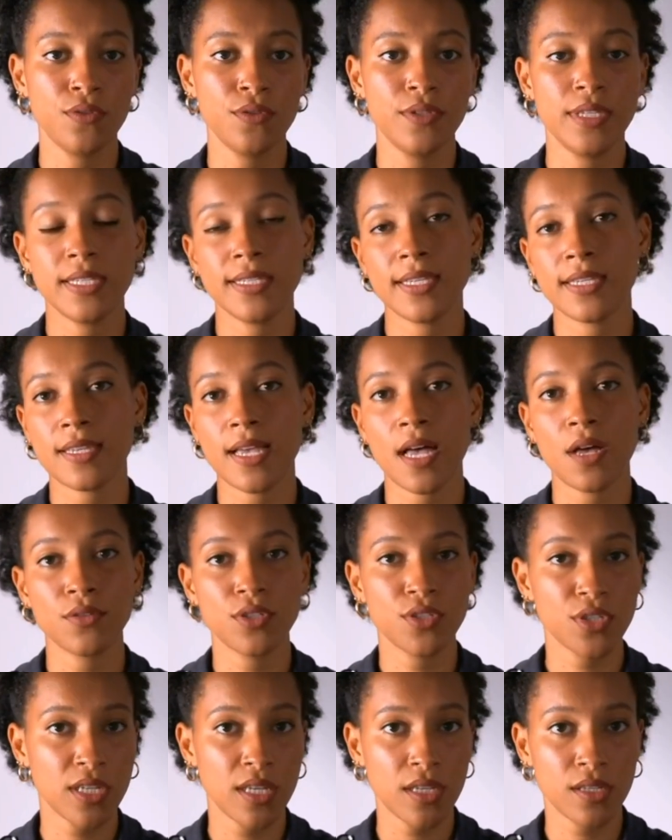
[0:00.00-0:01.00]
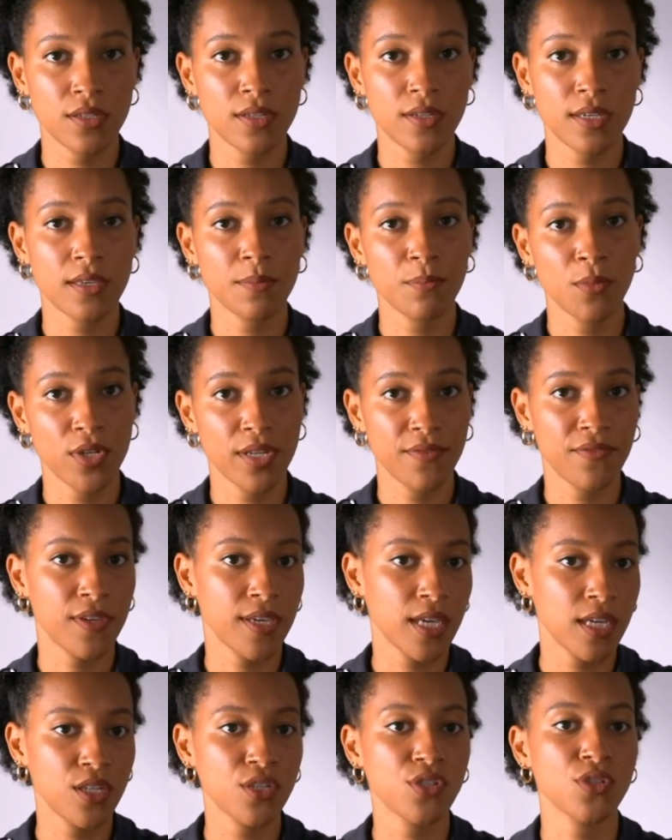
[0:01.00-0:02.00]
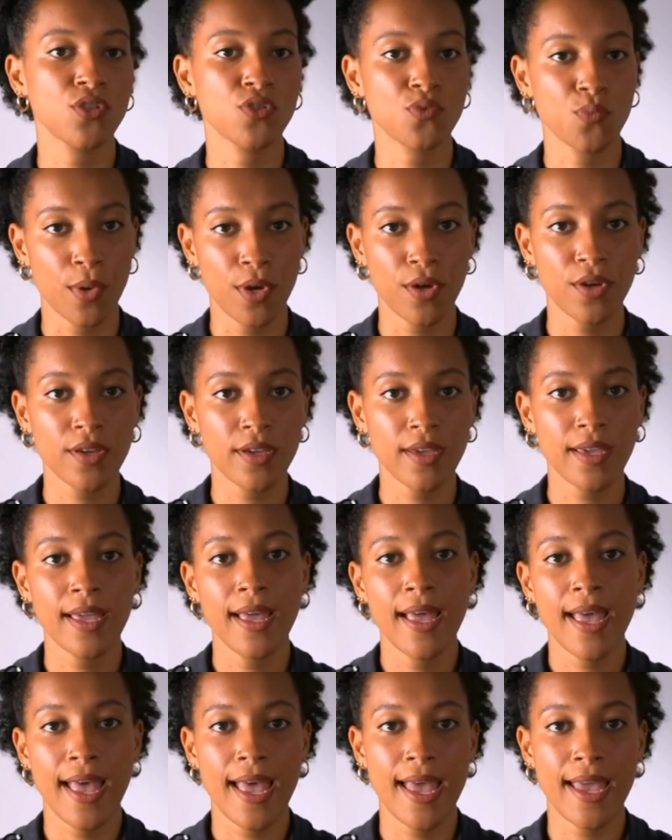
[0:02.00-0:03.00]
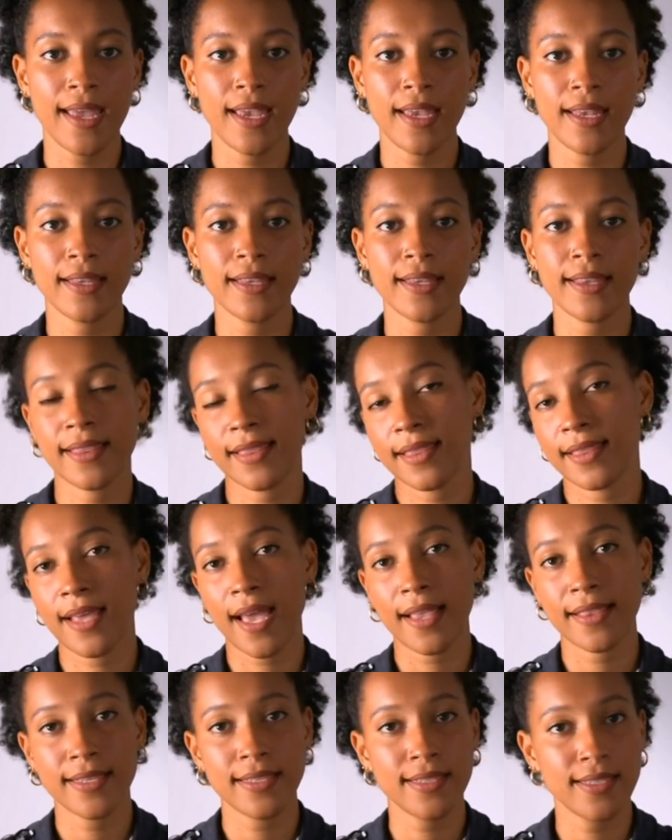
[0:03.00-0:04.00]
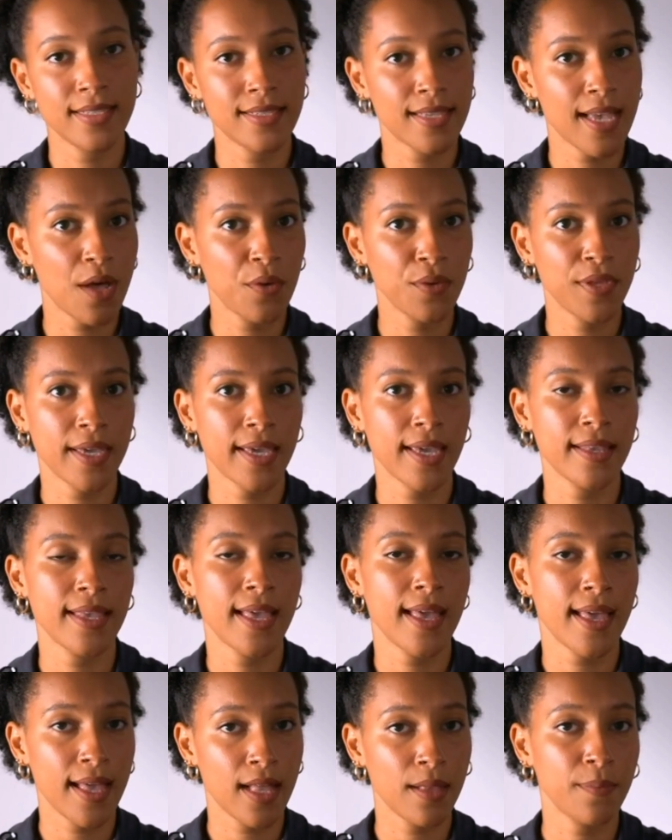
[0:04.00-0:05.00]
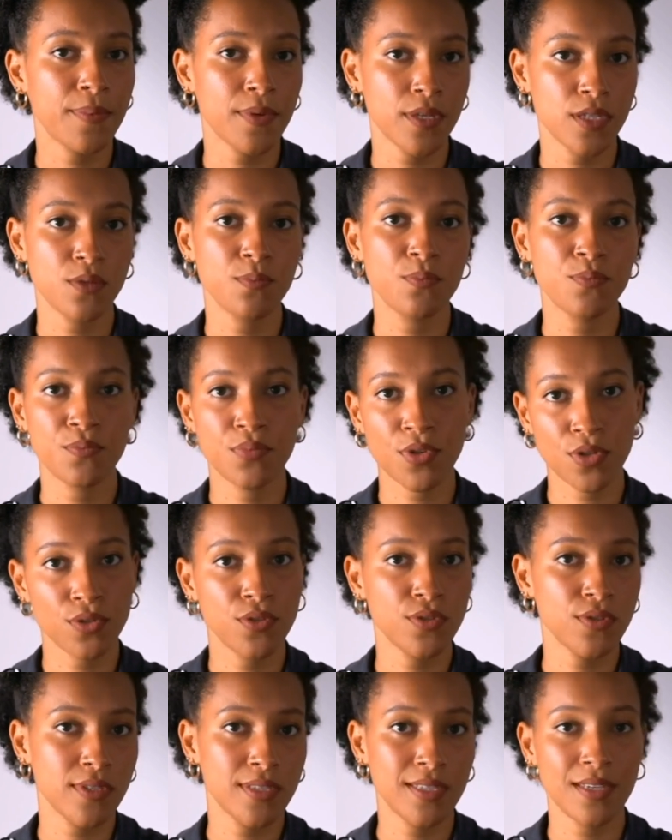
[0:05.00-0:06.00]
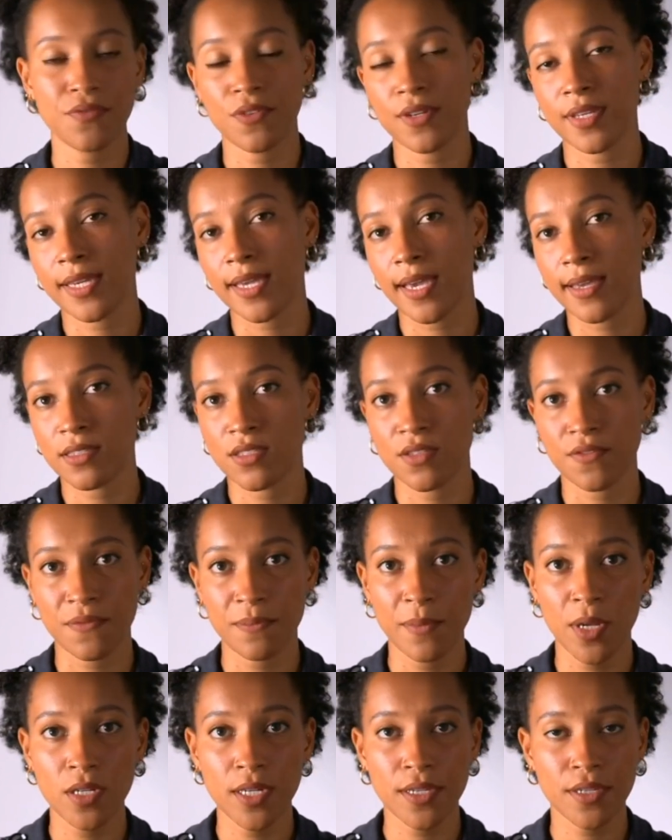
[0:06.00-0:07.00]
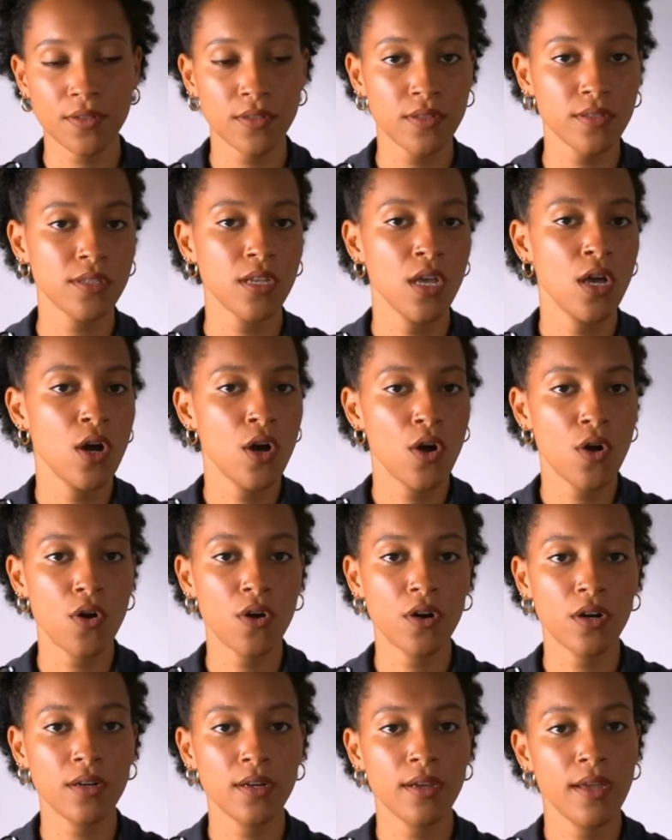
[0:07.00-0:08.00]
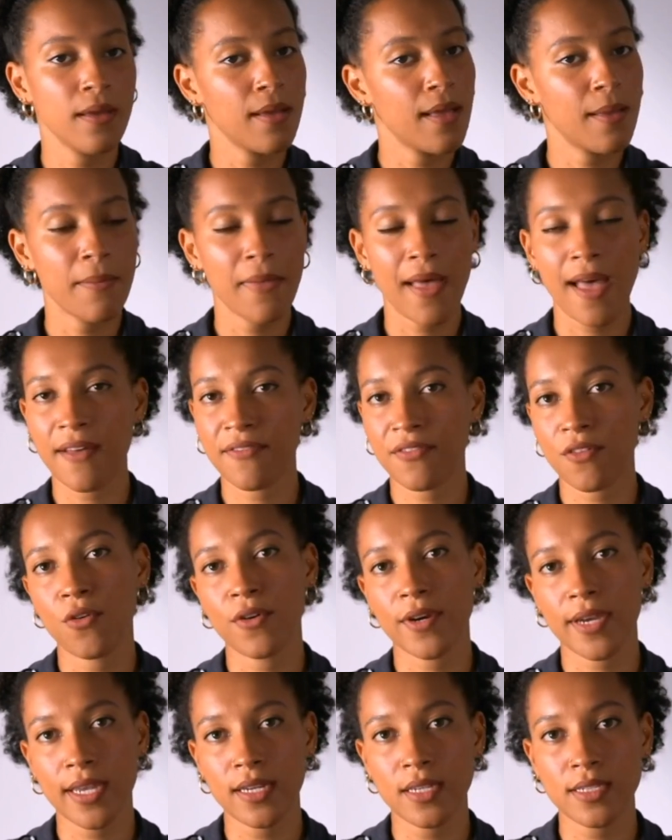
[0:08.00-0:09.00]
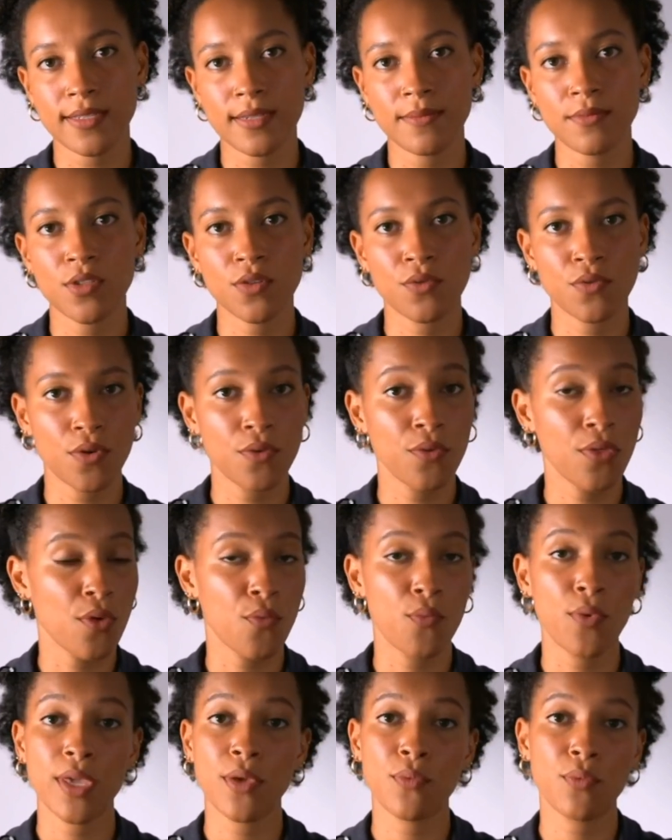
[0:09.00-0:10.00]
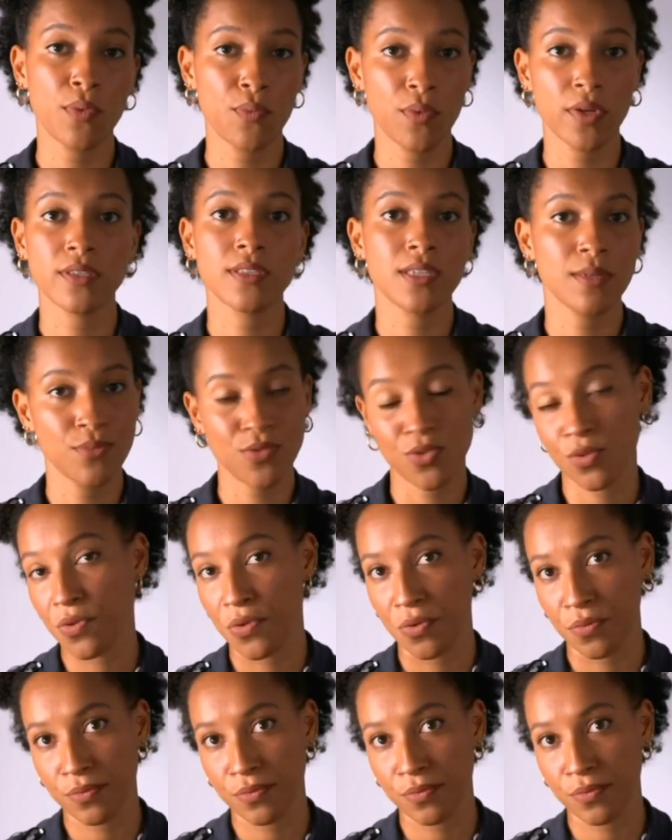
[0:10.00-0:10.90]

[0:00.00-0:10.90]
this is how genetic modifications work, and this is how they can help us produce different kinds of molecules or have organisms grow the way we want them to grow.